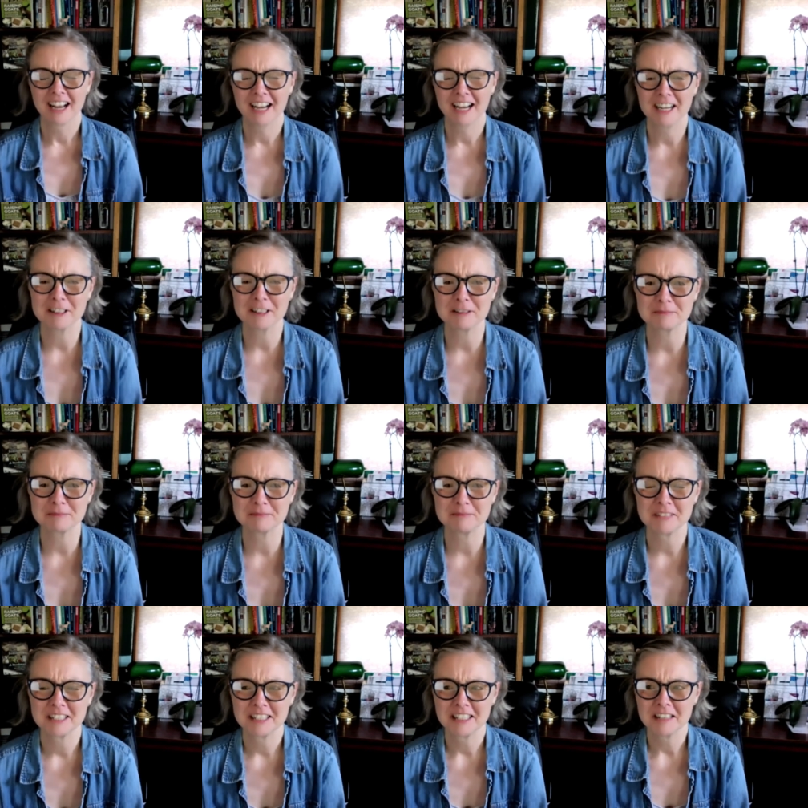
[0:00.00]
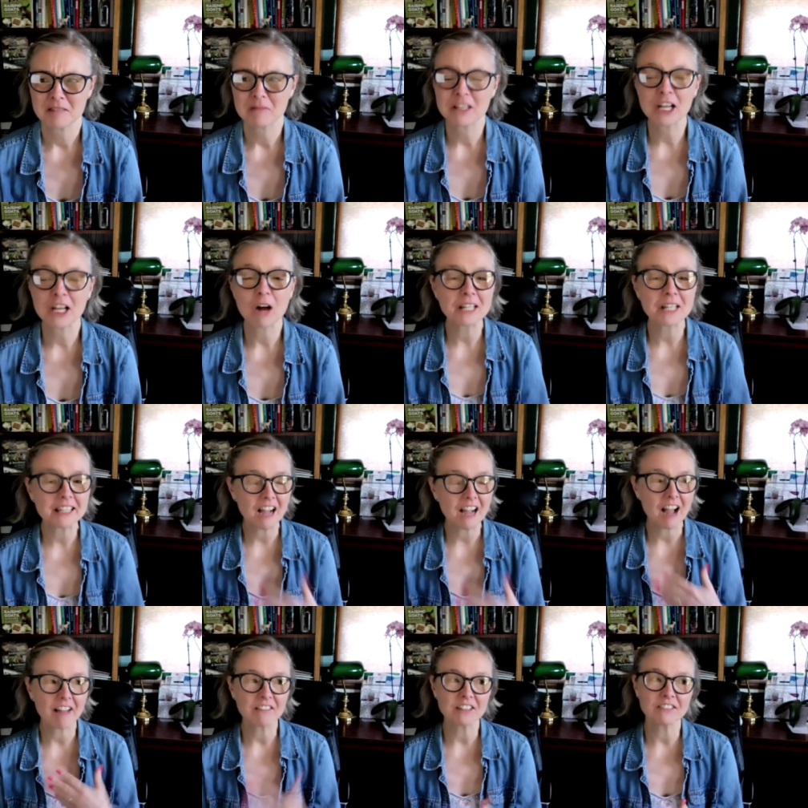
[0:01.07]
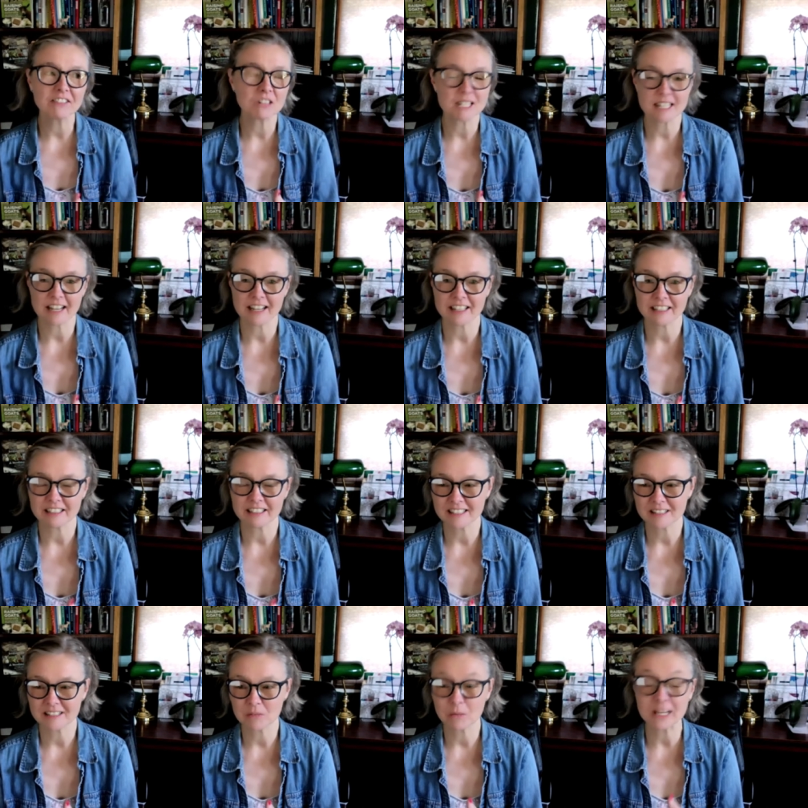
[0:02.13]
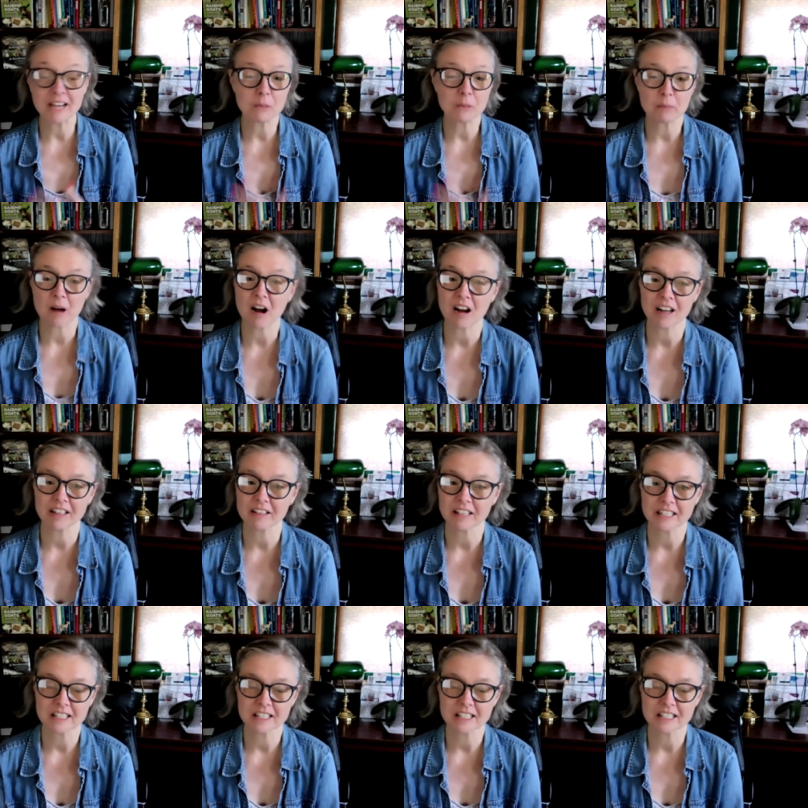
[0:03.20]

The only thing I've ever said is we have a pond.